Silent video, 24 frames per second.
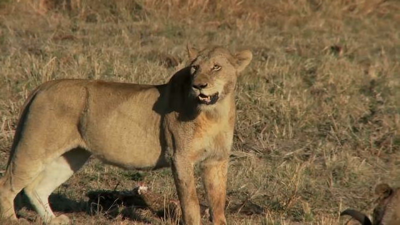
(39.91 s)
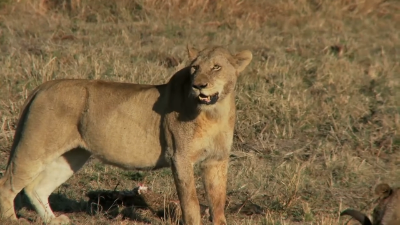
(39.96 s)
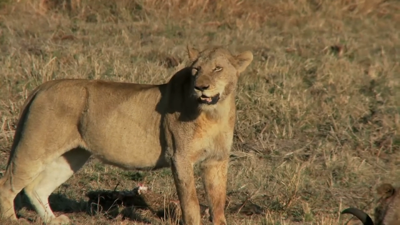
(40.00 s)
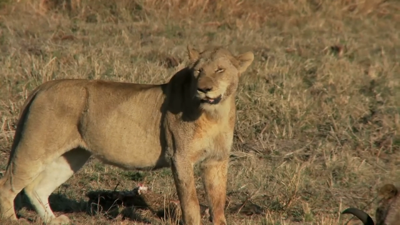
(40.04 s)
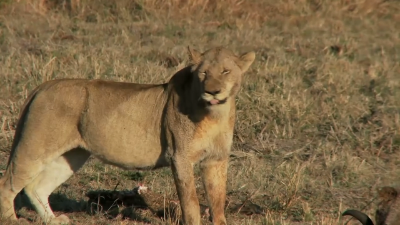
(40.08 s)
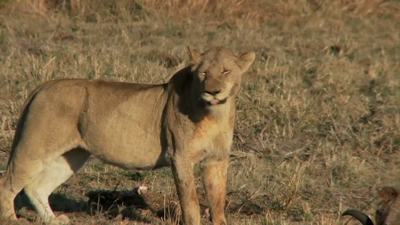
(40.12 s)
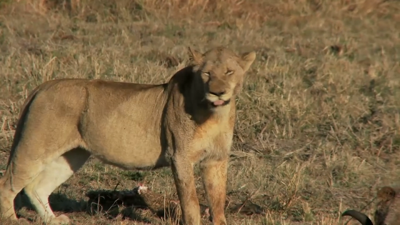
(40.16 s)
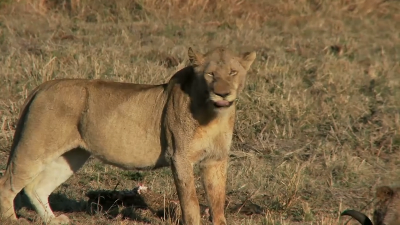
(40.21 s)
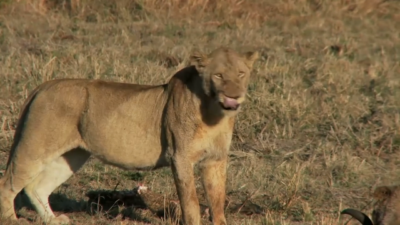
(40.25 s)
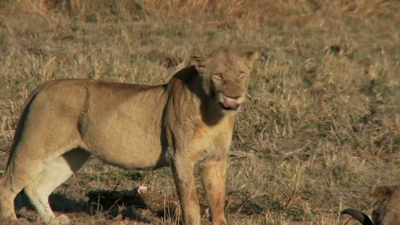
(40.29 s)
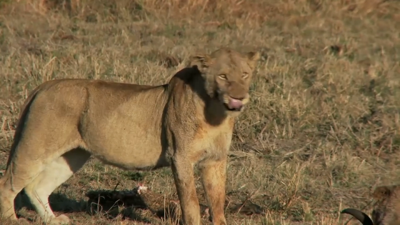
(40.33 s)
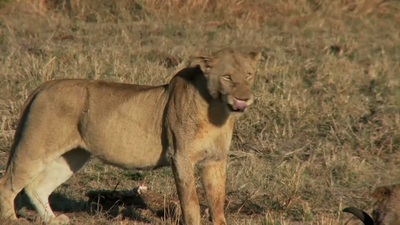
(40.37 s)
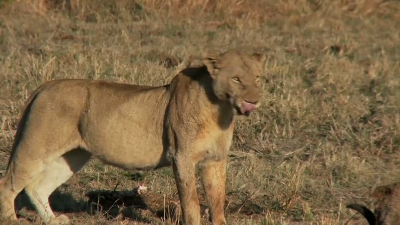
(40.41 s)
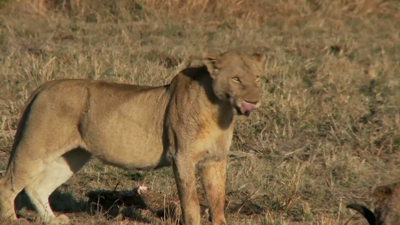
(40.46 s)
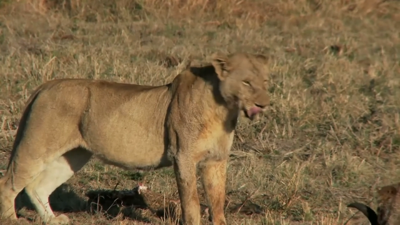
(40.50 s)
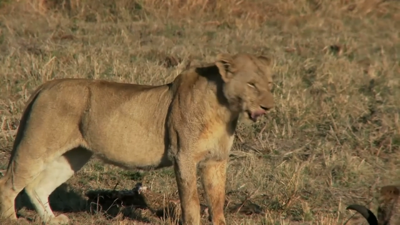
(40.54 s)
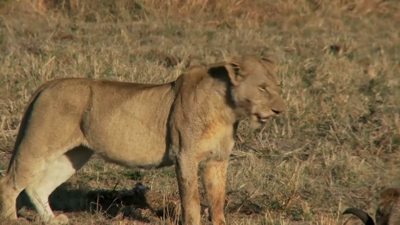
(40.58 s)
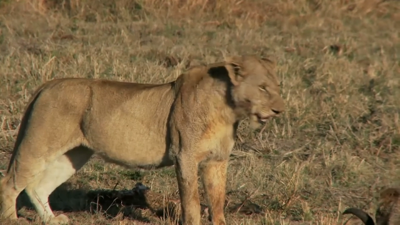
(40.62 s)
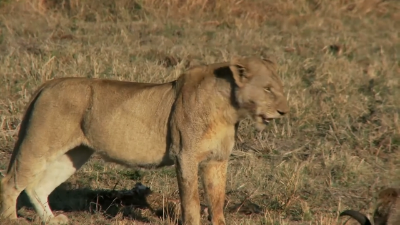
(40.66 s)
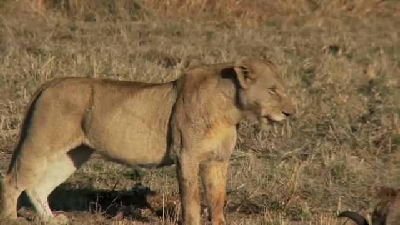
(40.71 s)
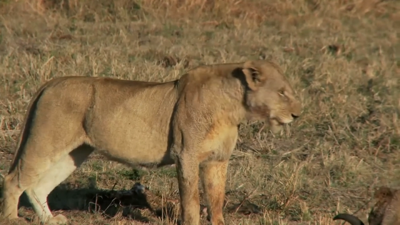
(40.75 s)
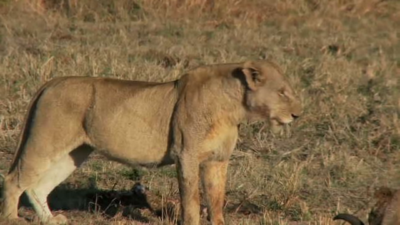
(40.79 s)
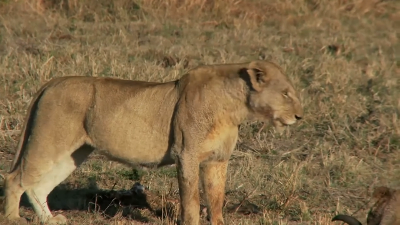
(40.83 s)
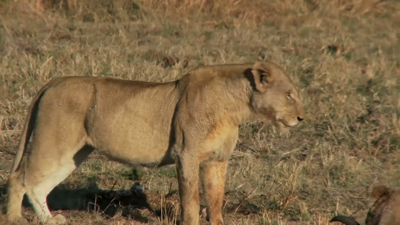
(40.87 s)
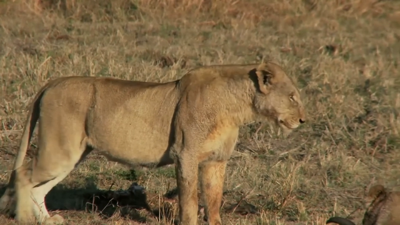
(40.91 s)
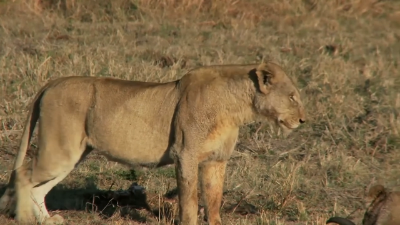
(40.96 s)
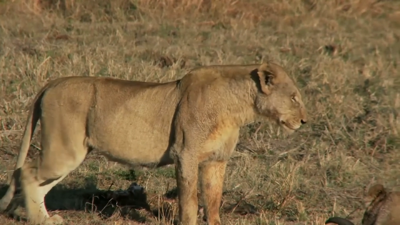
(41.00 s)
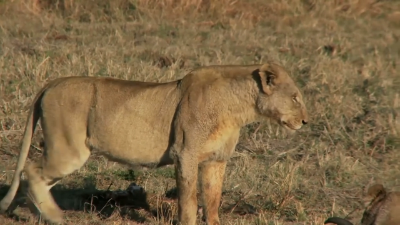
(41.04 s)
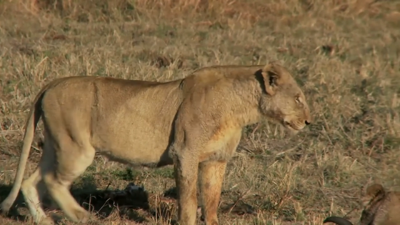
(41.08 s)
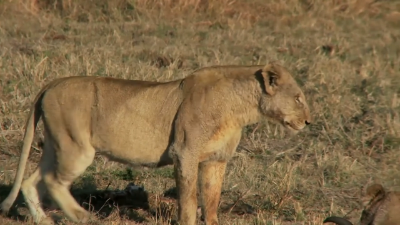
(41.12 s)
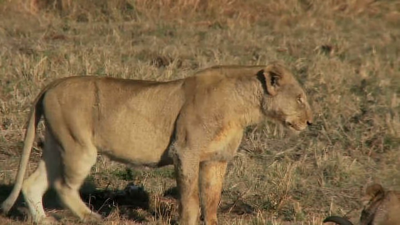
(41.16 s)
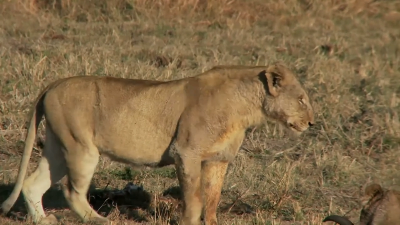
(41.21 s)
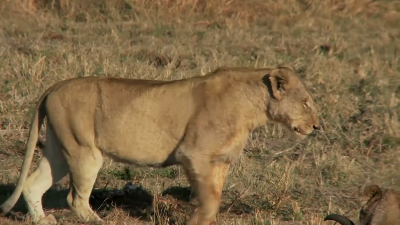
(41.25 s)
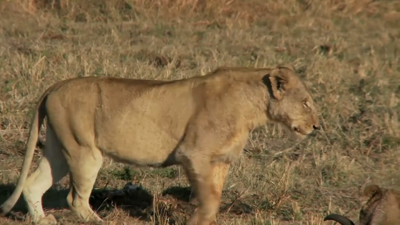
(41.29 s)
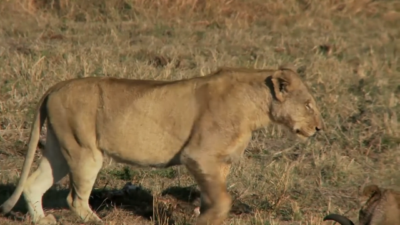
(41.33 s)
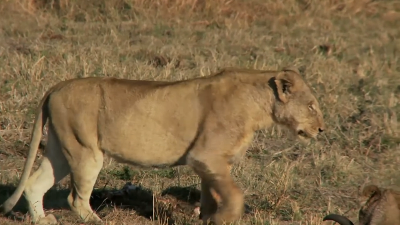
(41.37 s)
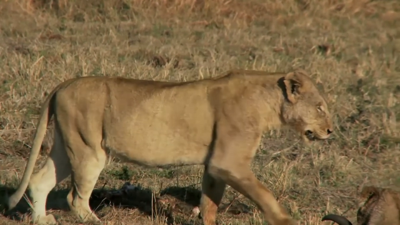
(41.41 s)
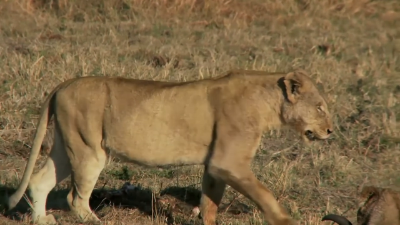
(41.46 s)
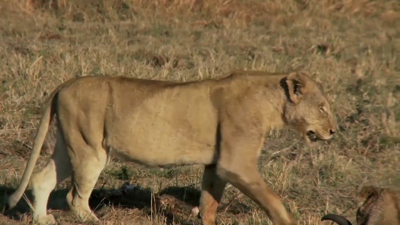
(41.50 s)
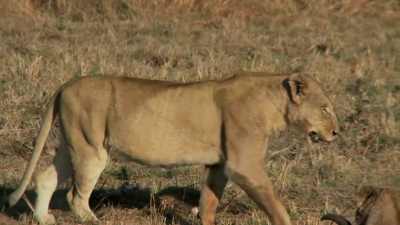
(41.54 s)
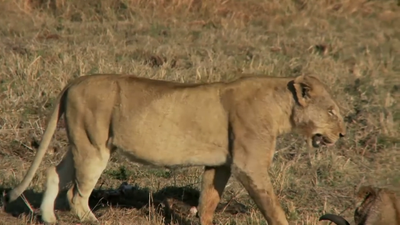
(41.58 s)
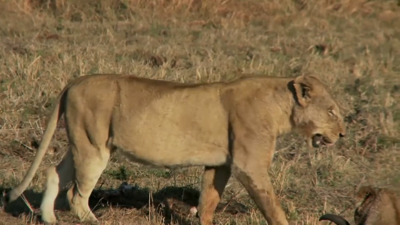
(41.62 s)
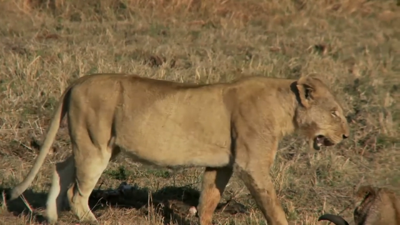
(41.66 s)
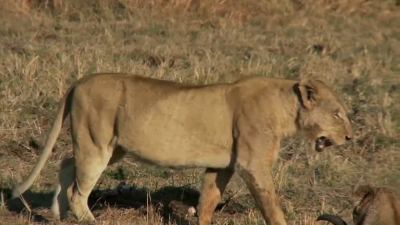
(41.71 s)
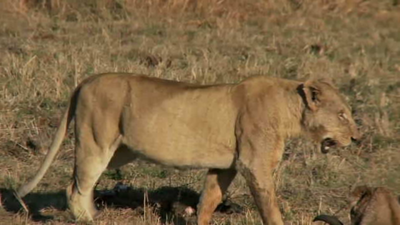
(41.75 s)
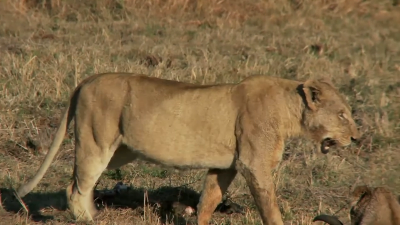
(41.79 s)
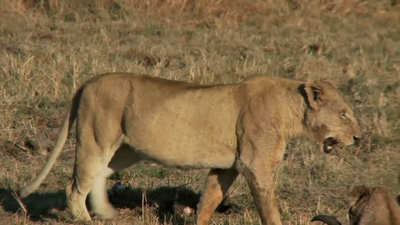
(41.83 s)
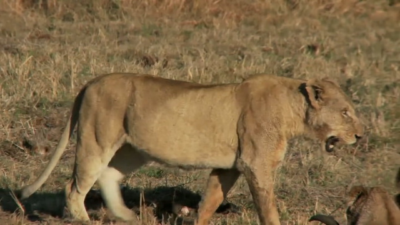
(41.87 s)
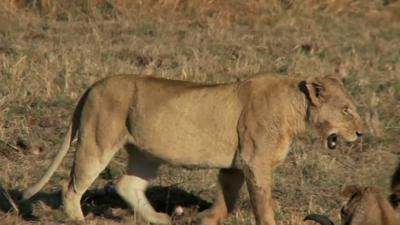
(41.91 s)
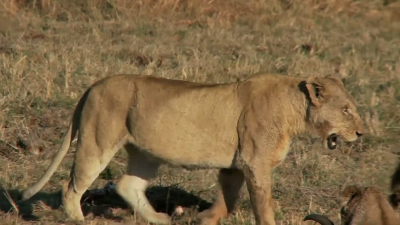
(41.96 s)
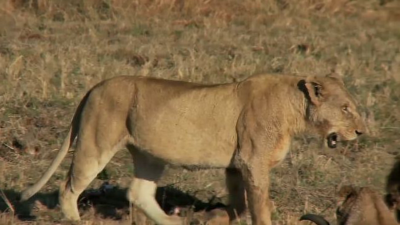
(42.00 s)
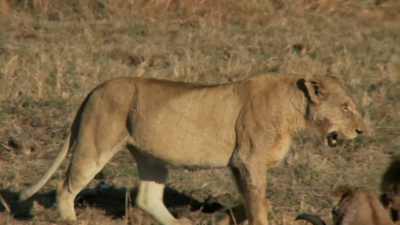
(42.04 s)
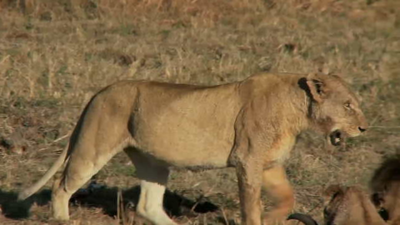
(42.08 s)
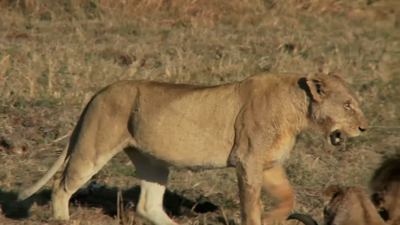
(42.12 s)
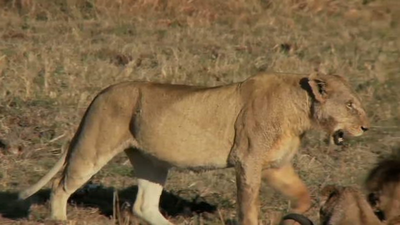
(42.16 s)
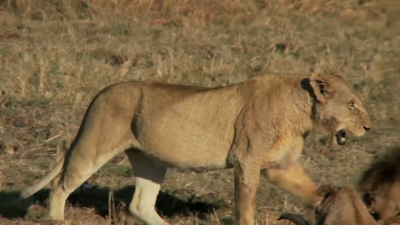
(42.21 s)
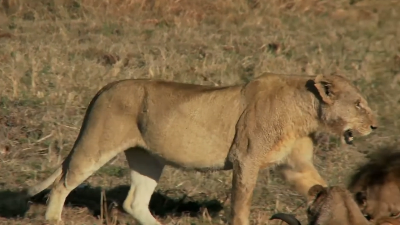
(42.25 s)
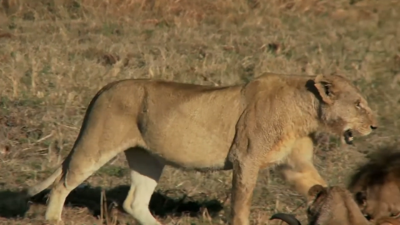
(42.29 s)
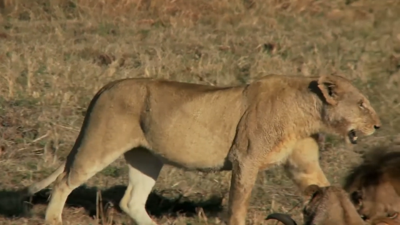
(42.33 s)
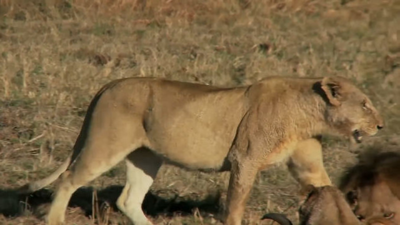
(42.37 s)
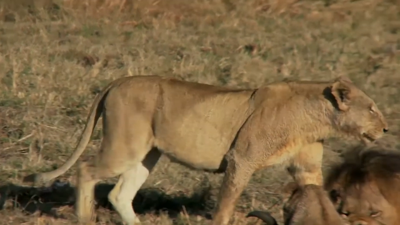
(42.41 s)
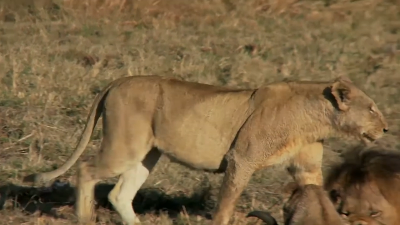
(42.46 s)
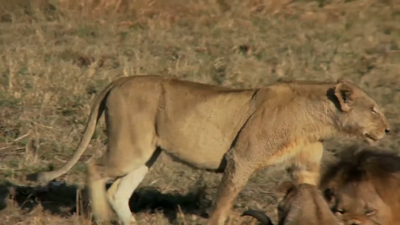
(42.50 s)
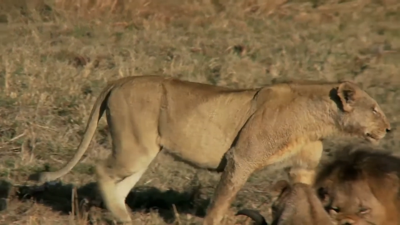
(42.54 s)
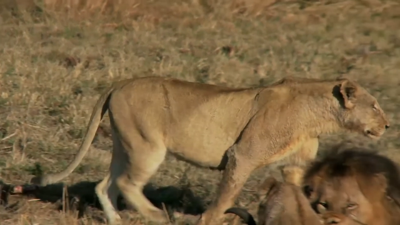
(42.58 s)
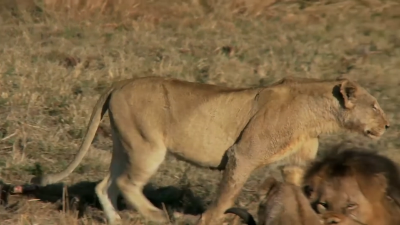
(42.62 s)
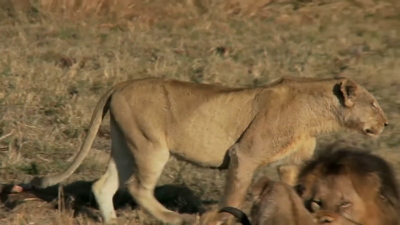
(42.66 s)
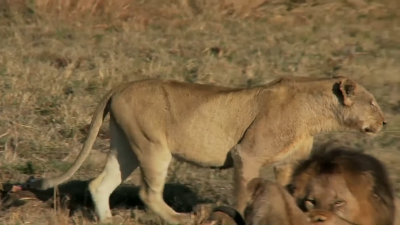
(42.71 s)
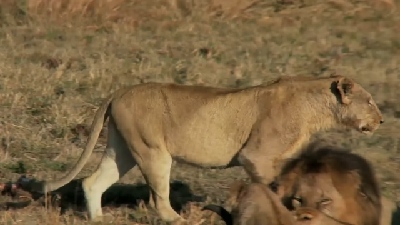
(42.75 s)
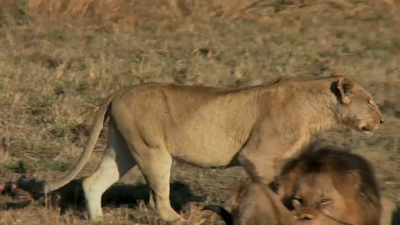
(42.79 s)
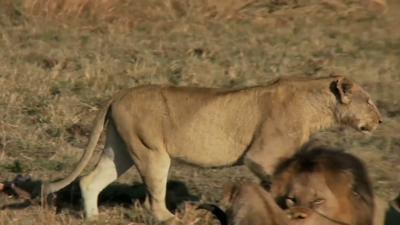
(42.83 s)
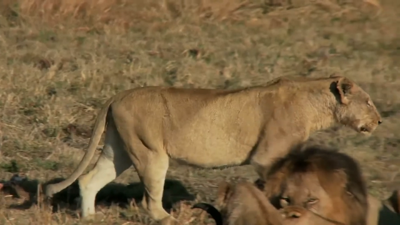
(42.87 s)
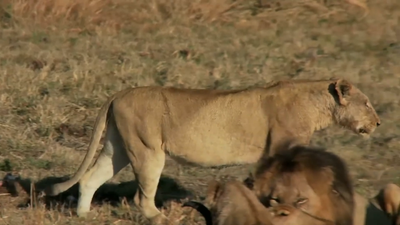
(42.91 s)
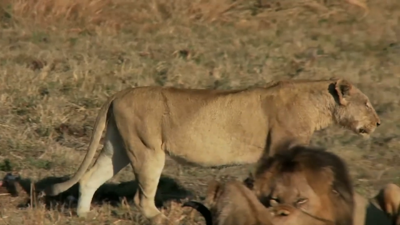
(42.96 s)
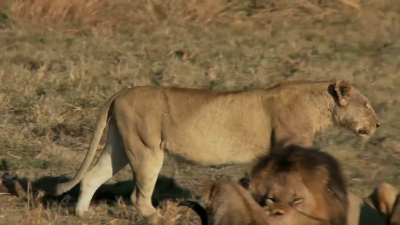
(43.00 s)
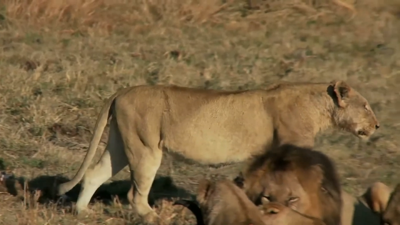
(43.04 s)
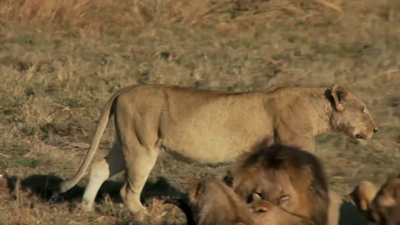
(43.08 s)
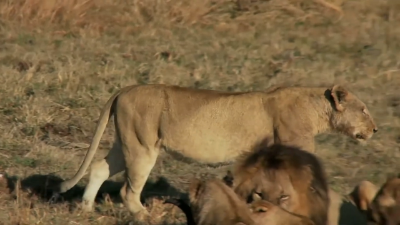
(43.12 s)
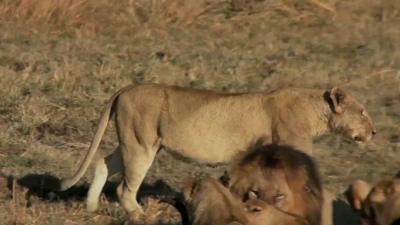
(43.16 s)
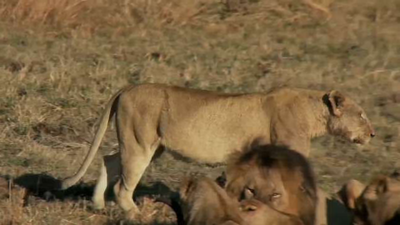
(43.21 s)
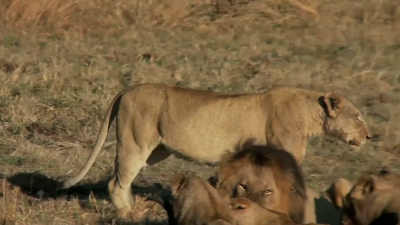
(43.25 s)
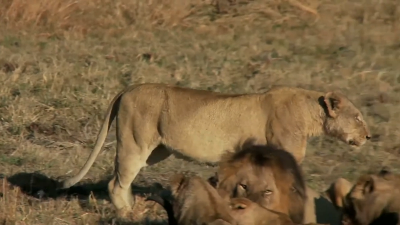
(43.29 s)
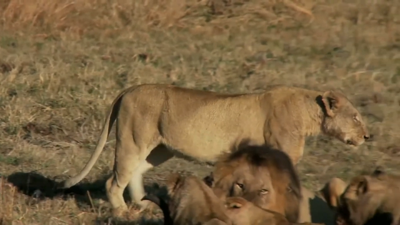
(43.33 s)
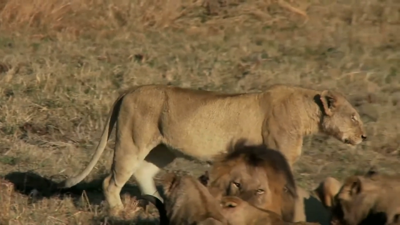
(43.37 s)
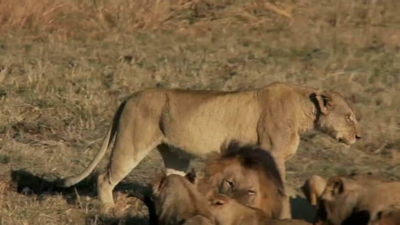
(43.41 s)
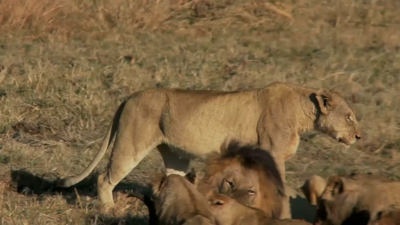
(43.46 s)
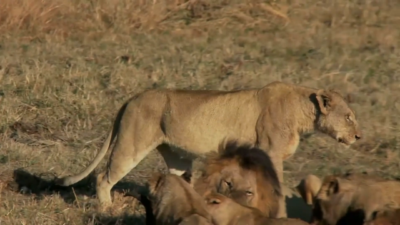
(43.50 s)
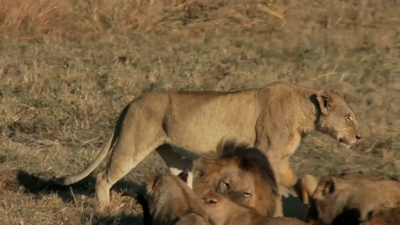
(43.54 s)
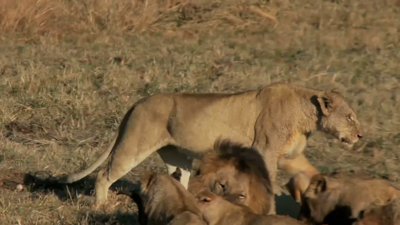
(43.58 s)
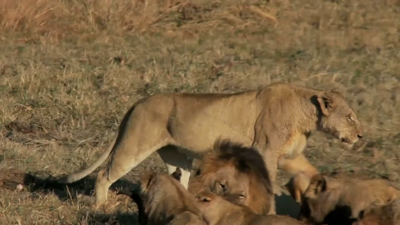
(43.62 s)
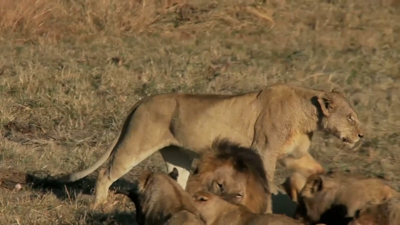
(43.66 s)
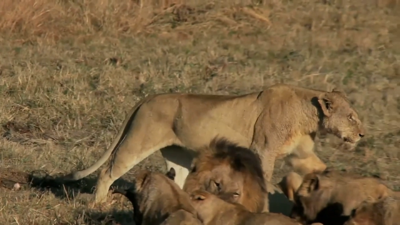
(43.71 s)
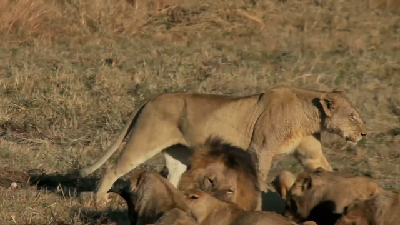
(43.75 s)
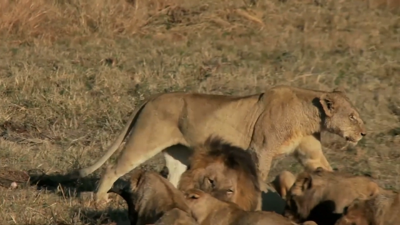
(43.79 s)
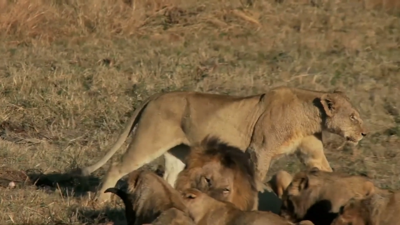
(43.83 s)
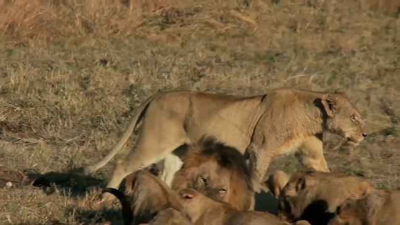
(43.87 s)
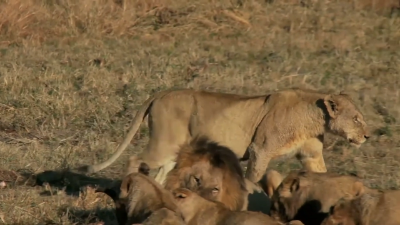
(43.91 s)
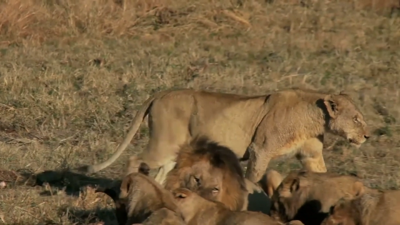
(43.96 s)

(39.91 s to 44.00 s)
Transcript: [unreadable: no face in view]